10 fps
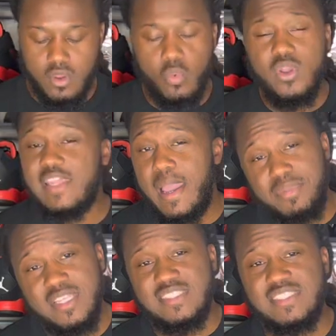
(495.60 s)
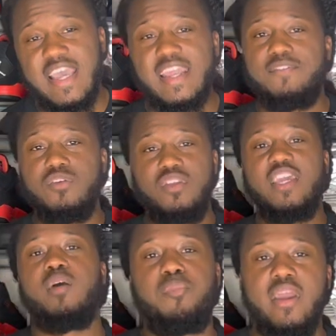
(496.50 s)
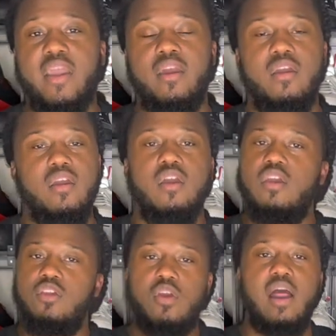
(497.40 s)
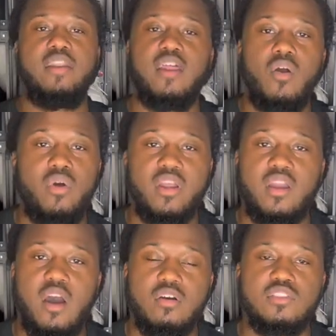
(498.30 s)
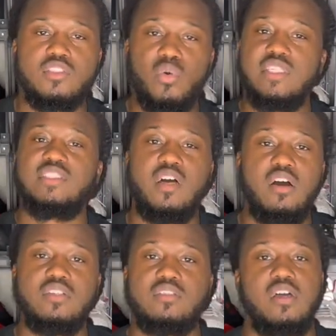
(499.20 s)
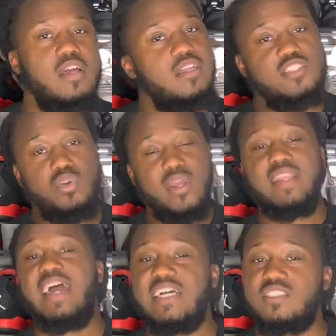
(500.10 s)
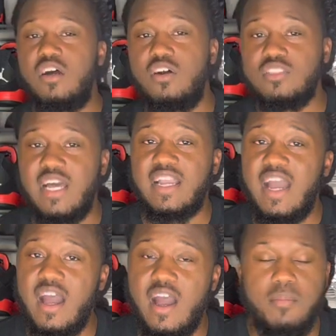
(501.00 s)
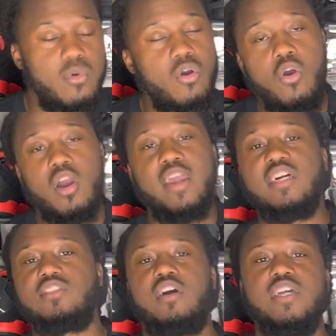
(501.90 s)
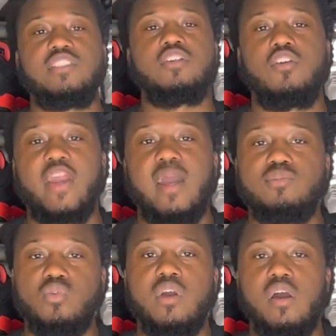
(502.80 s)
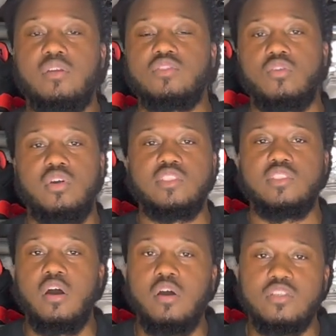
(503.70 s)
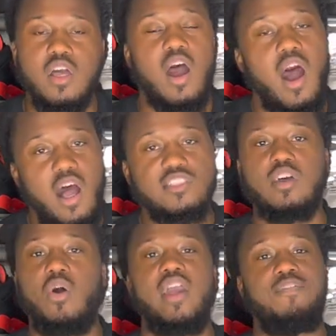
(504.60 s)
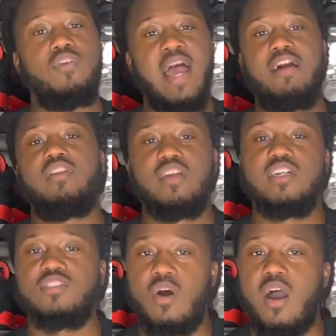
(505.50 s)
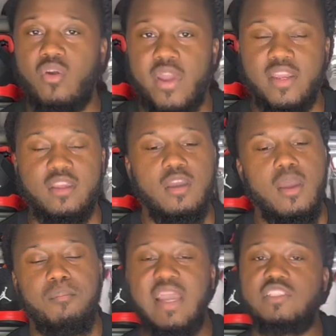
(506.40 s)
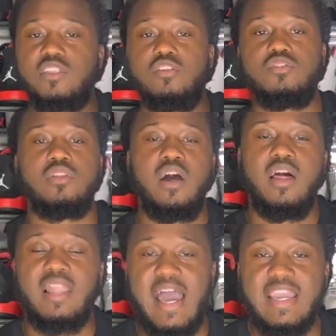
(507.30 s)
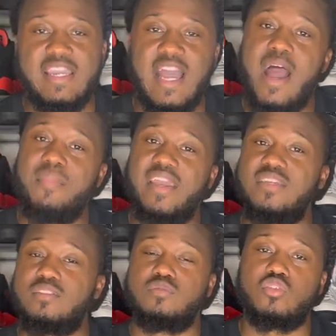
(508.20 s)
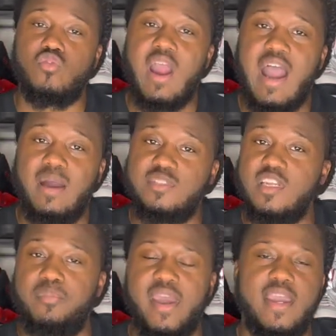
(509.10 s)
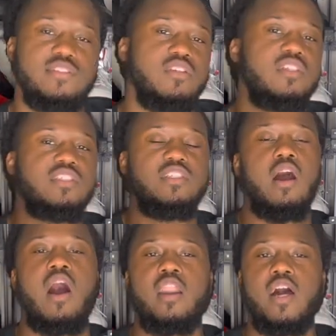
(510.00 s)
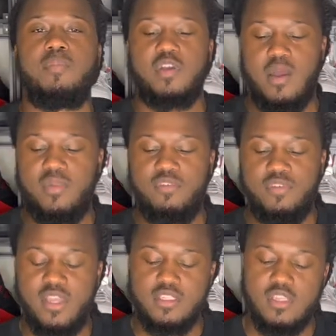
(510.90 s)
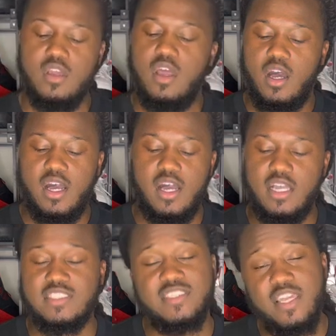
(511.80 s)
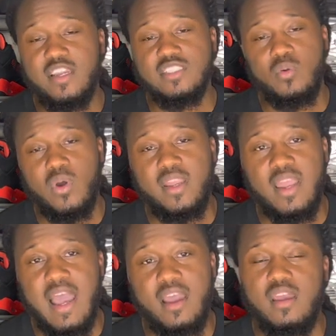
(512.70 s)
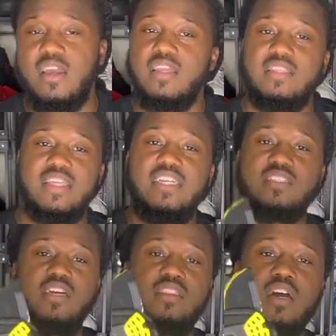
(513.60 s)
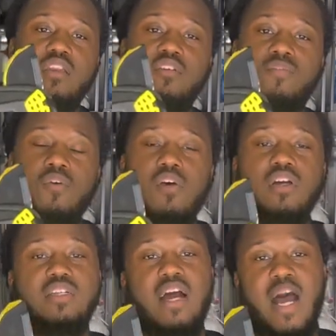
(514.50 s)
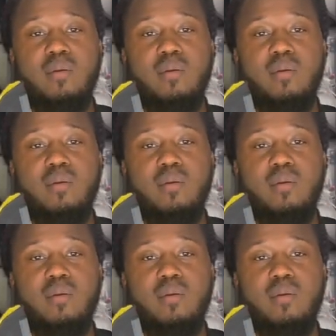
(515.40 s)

With that being said, if you need a pair, you already know where to go. Twin Soles, twin-soles.com, or hit us on Instagram, twin_soles. Also, if you haven't done so already, make sure you like, comment, and subscribe to the page so you can see all the upcoming events, sneakers, and whatnot. These are the Thunder 4s.